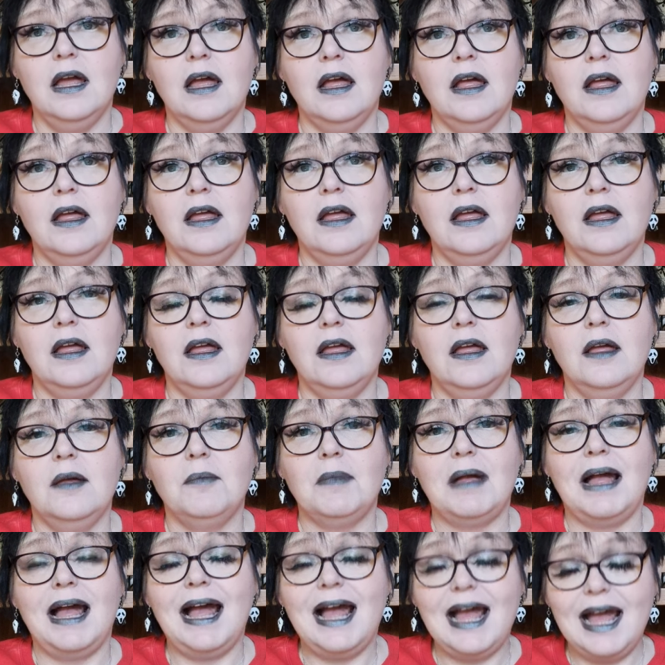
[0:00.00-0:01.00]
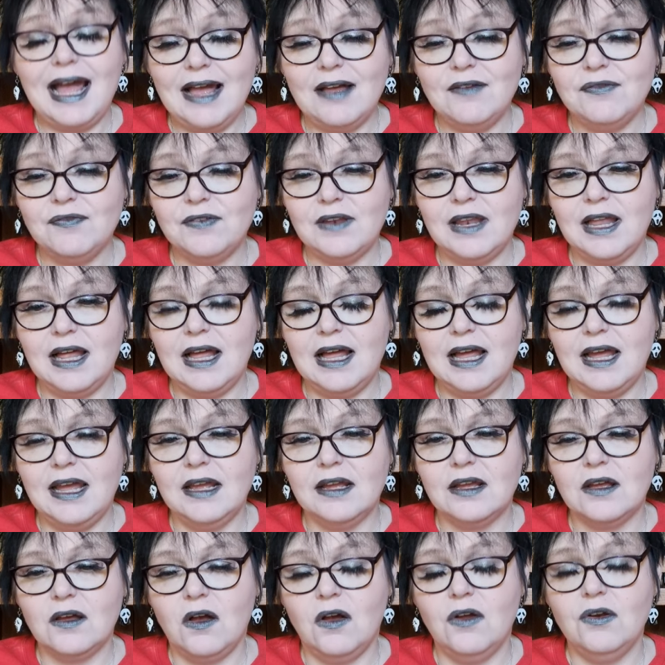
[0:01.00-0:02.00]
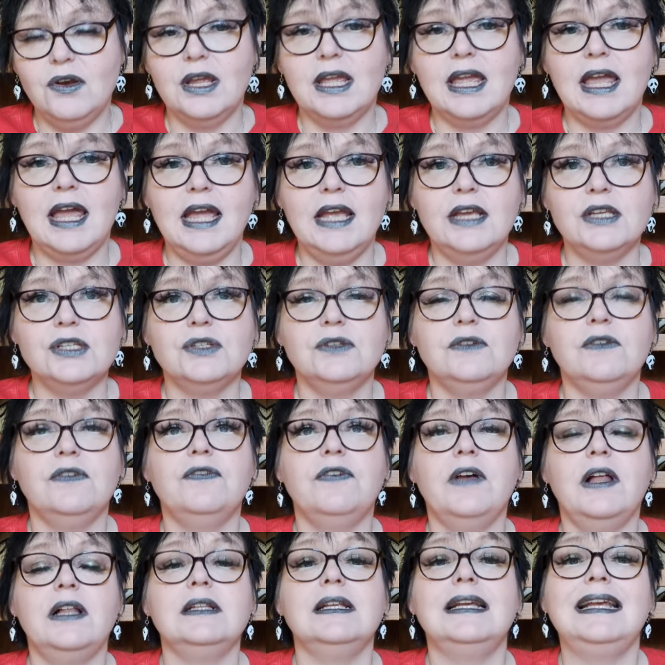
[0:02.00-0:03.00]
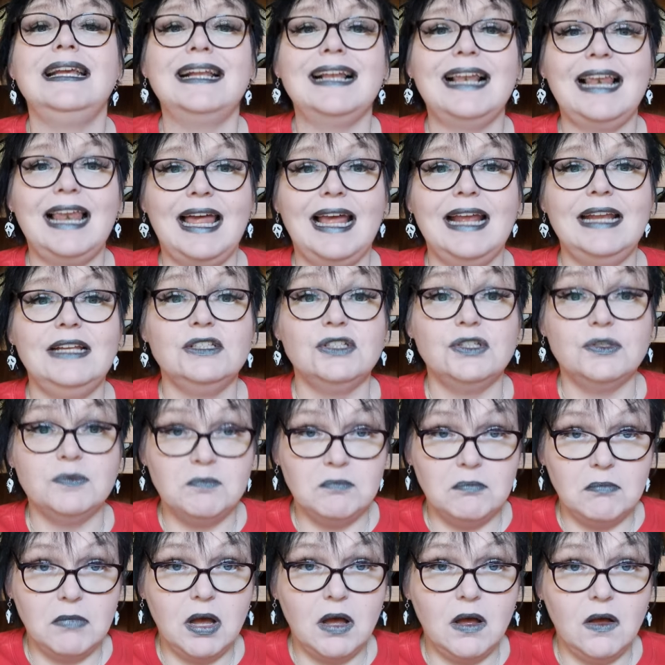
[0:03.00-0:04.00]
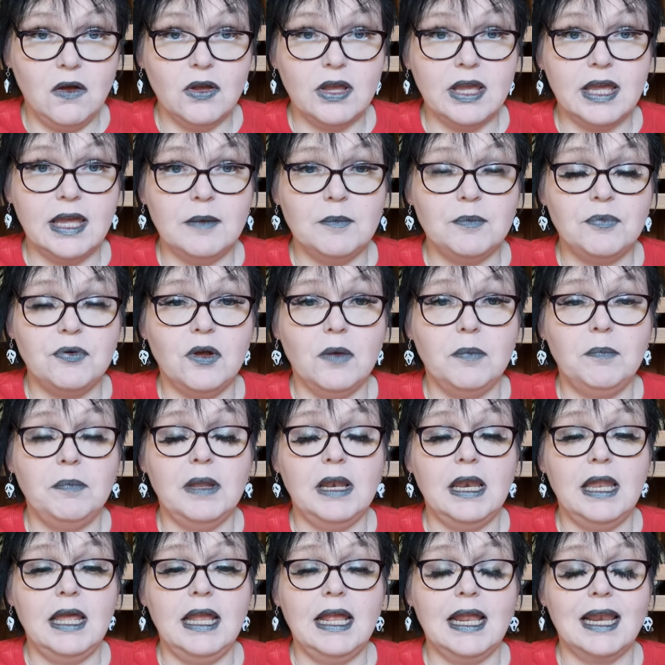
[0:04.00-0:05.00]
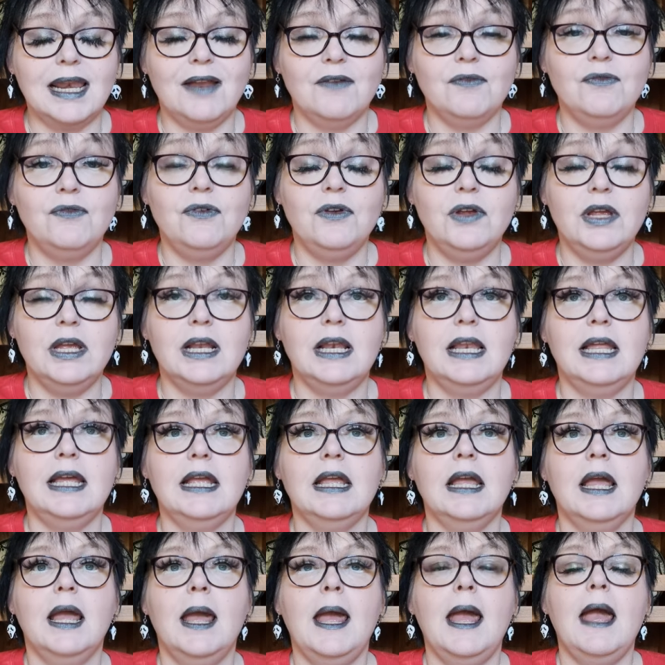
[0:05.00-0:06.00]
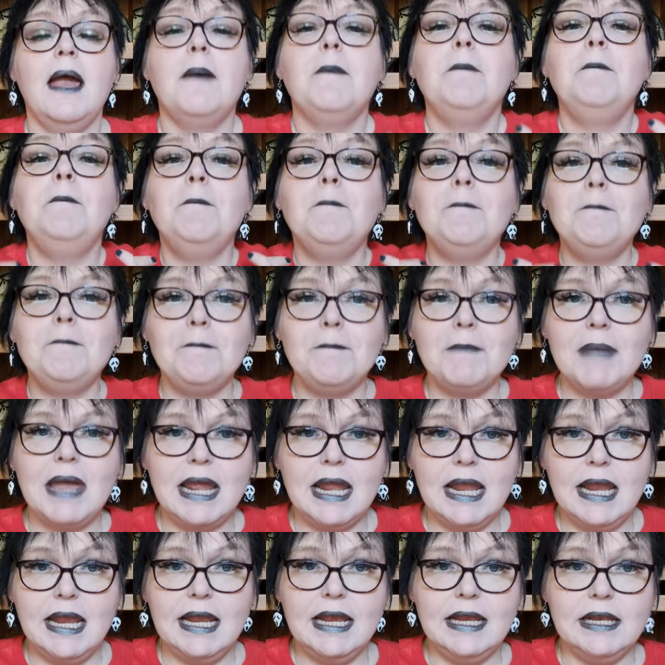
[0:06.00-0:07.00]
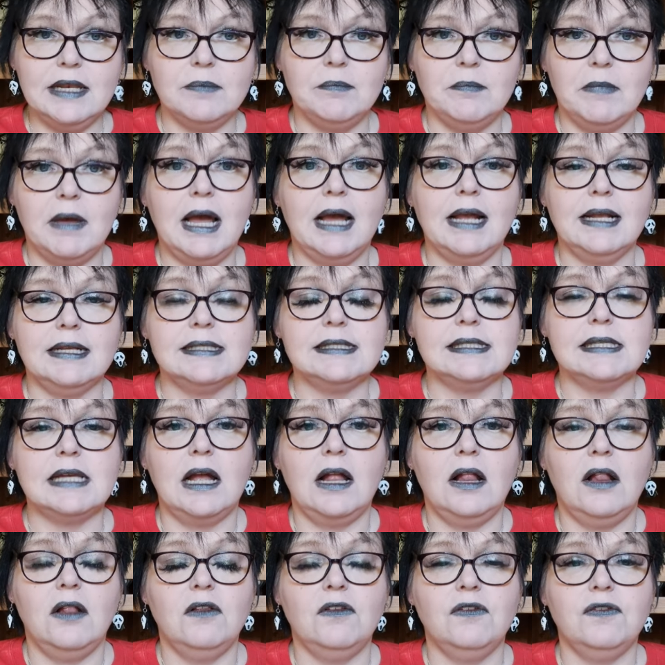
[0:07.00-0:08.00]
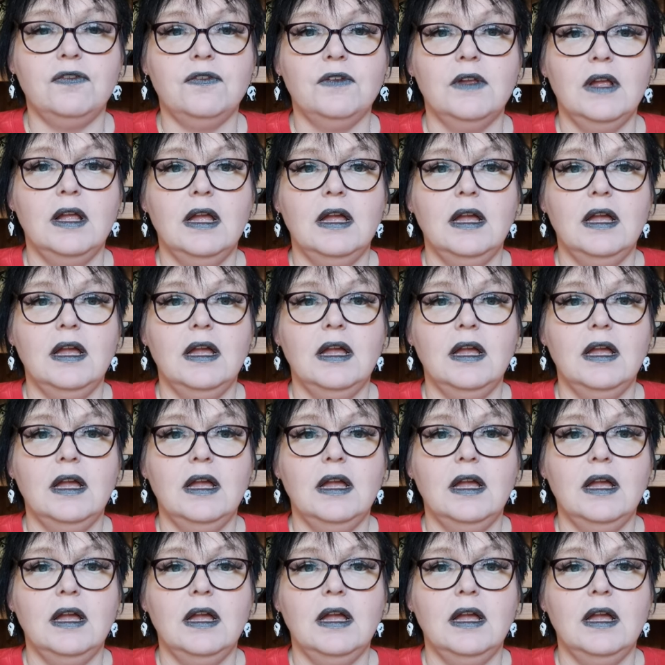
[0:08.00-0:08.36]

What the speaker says: I have, like, on occasion felt inclined to mark it properly, and I've really made myself